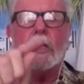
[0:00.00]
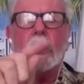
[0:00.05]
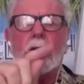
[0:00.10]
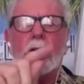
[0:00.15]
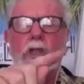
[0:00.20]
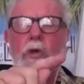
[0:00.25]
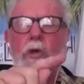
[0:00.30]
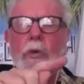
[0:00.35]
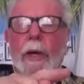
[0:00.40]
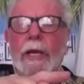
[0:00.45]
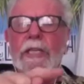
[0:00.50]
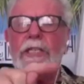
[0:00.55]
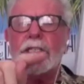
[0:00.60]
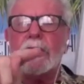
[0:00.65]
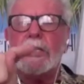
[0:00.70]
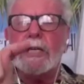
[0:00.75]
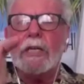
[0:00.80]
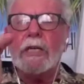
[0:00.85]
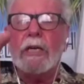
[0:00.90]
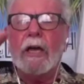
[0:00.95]

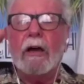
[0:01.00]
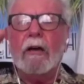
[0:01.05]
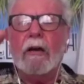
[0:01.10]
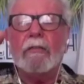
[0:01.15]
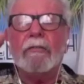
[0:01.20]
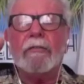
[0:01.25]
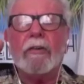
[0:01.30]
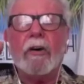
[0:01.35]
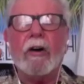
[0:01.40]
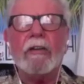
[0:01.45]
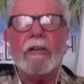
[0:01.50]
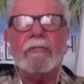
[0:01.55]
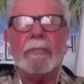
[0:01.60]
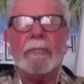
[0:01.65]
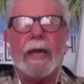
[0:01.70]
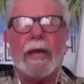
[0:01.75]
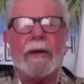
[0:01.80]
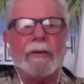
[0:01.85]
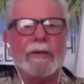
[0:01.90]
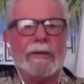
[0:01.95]

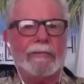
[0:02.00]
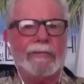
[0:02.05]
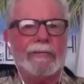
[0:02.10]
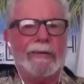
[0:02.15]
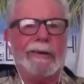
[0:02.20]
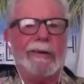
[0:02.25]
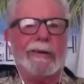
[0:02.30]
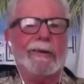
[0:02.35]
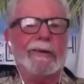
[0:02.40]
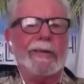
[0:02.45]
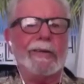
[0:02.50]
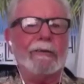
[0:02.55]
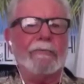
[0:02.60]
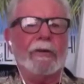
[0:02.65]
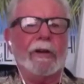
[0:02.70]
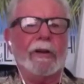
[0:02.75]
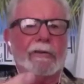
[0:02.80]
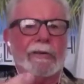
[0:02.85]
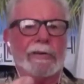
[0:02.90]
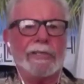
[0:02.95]
£25. I think I'll
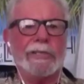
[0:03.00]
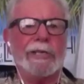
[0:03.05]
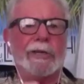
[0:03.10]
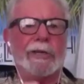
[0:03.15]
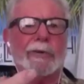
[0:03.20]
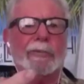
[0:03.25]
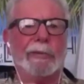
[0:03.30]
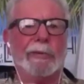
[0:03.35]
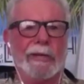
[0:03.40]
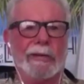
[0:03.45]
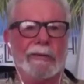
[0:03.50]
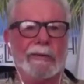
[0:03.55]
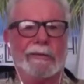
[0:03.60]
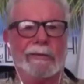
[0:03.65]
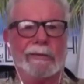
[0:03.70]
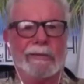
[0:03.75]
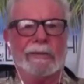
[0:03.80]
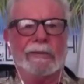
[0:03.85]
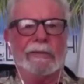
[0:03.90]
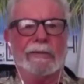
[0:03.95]
give Lawrence Gilbert
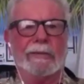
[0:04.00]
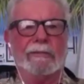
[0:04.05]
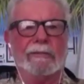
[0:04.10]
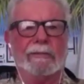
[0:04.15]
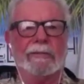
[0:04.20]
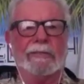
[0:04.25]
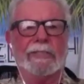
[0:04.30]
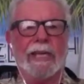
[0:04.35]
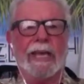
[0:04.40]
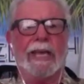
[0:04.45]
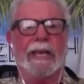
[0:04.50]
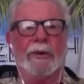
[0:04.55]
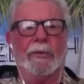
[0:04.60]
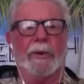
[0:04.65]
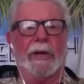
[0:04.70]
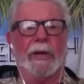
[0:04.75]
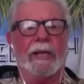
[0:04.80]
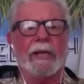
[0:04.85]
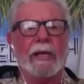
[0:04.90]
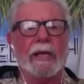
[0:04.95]
10
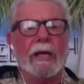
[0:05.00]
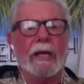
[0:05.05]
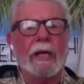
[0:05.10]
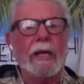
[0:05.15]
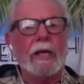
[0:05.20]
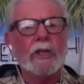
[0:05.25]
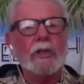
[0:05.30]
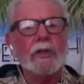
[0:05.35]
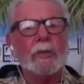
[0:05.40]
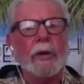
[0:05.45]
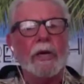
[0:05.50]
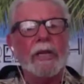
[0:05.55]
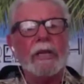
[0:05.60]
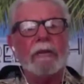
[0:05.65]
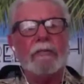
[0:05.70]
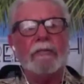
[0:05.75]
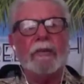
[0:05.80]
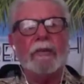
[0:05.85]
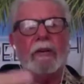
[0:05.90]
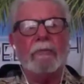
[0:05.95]
quid,
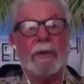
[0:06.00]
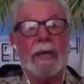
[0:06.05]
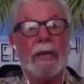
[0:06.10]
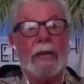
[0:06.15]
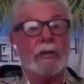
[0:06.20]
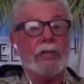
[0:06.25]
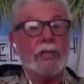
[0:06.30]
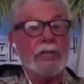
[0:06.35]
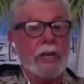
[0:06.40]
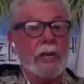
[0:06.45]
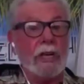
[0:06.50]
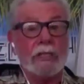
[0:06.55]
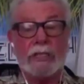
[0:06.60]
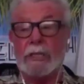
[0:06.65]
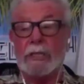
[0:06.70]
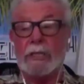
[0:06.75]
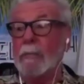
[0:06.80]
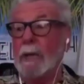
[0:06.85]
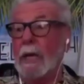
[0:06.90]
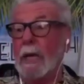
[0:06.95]
£25.
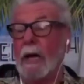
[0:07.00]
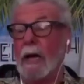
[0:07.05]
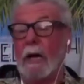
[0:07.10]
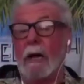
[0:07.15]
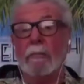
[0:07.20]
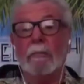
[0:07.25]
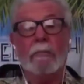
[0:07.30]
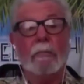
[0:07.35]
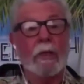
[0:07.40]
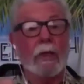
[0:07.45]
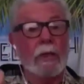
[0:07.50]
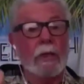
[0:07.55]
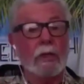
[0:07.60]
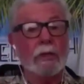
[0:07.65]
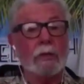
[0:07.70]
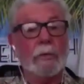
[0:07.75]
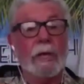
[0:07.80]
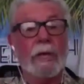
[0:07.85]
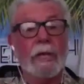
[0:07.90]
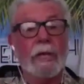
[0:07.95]
Chance in me arm,
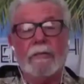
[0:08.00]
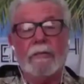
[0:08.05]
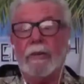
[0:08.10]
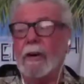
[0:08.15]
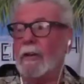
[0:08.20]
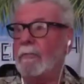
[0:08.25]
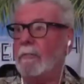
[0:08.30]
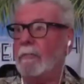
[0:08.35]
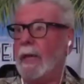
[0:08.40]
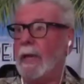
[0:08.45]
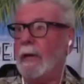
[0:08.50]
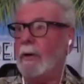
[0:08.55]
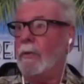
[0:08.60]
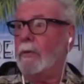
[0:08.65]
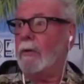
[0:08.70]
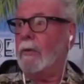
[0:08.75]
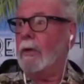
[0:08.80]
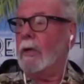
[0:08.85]
£25.